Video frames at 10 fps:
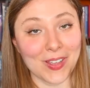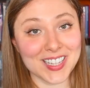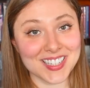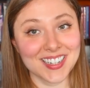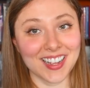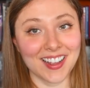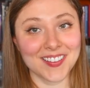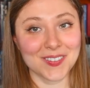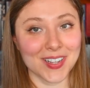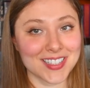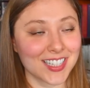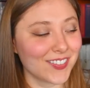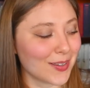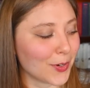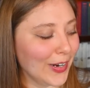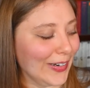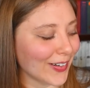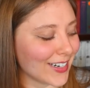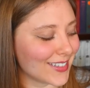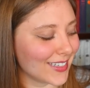Mexican Gothic by Silvia Moreno
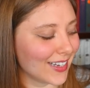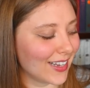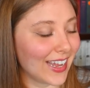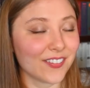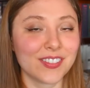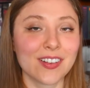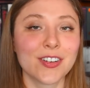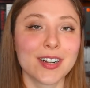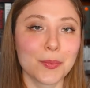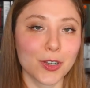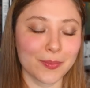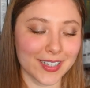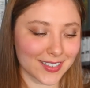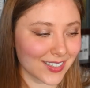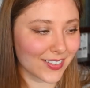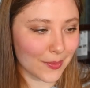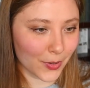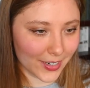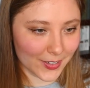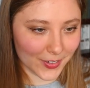Garcia. I have never read a book by Silvia
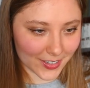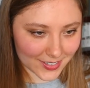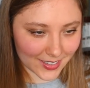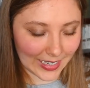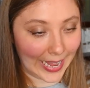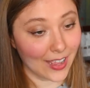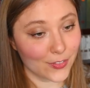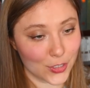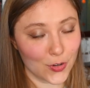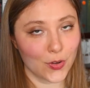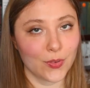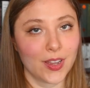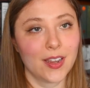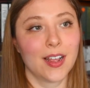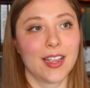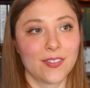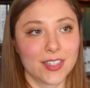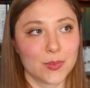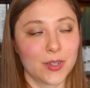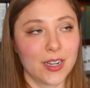Moreno Garcia. I have two. I have
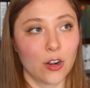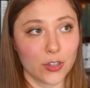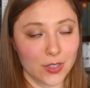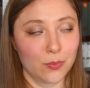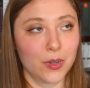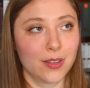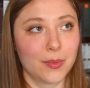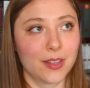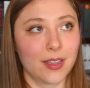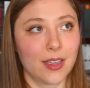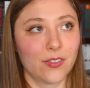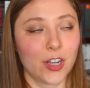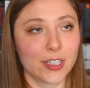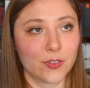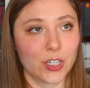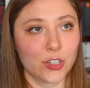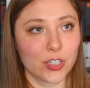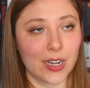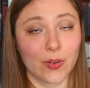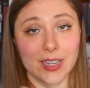this one, and also from Book of the Month, I have Gods of Jade and
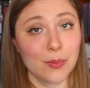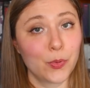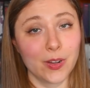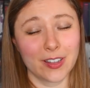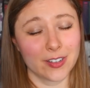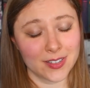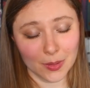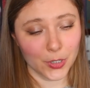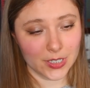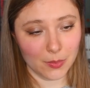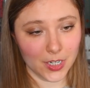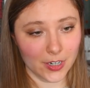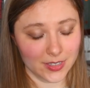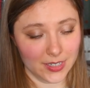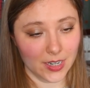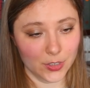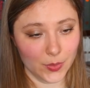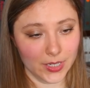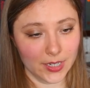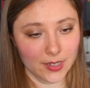Shadow. I keep putting that on summer TBRs and not
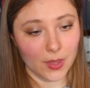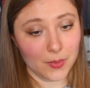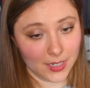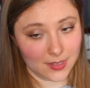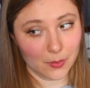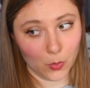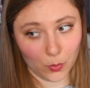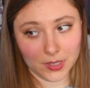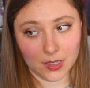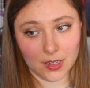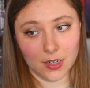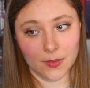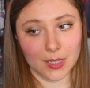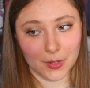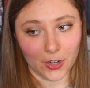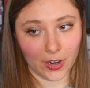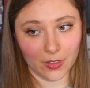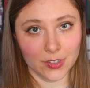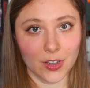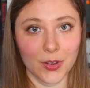doing it. Maybe next summer will be the year, depending on how
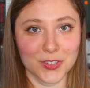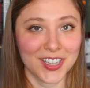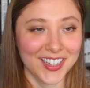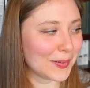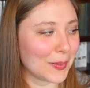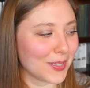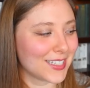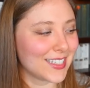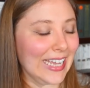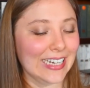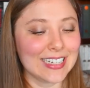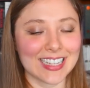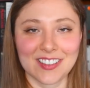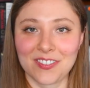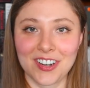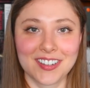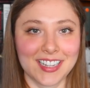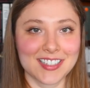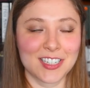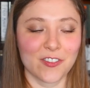this goes. but I'm excited at the very
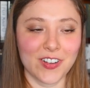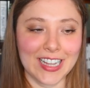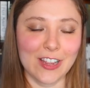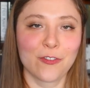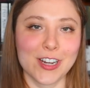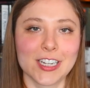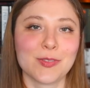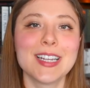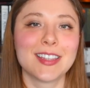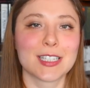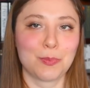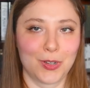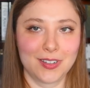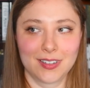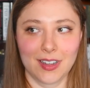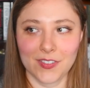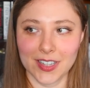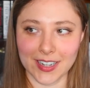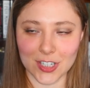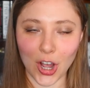least to finally freaking read this book. I feel
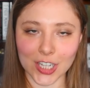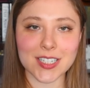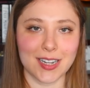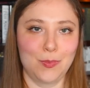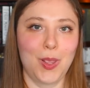like it's haunting